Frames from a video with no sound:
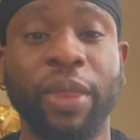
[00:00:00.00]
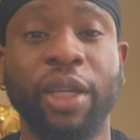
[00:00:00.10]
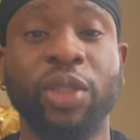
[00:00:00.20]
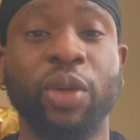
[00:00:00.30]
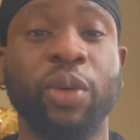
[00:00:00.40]

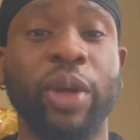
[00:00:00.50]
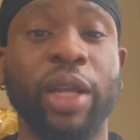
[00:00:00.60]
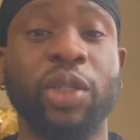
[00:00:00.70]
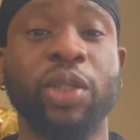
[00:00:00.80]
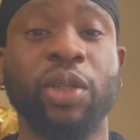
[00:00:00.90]
So when
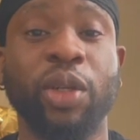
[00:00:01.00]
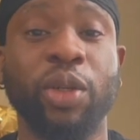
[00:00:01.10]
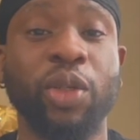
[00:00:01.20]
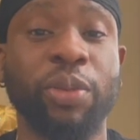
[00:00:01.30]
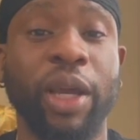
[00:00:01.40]
I
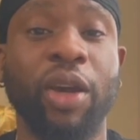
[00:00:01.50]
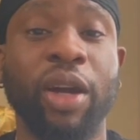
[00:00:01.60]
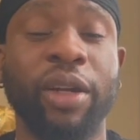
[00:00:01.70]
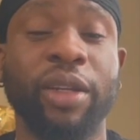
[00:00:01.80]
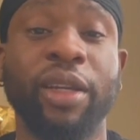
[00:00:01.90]
use my
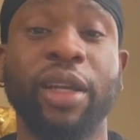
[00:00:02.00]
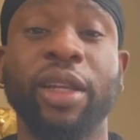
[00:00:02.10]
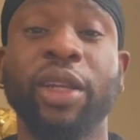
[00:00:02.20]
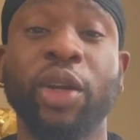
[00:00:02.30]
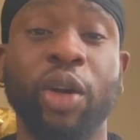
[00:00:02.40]
card
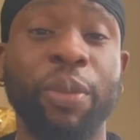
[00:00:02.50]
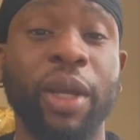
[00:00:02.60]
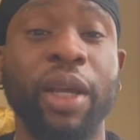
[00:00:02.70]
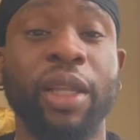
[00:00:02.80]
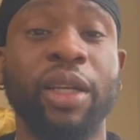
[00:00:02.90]
in Europe,
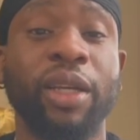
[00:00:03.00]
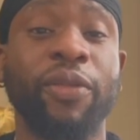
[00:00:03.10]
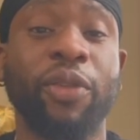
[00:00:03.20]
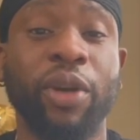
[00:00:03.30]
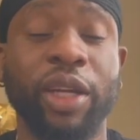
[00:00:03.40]
the
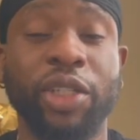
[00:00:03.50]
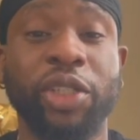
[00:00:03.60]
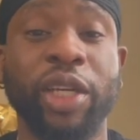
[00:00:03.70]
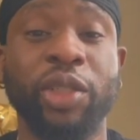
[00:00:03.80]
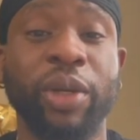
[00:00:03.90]

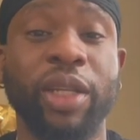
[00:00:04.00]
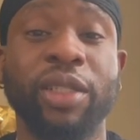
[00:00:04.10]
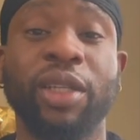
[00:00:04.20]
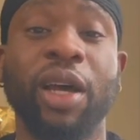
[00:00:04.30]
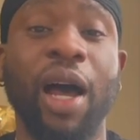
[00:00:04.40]
exchange rate
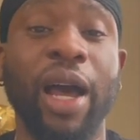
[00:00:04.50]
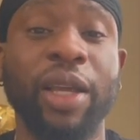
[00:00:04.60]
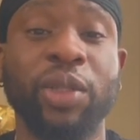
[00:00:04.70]
is high.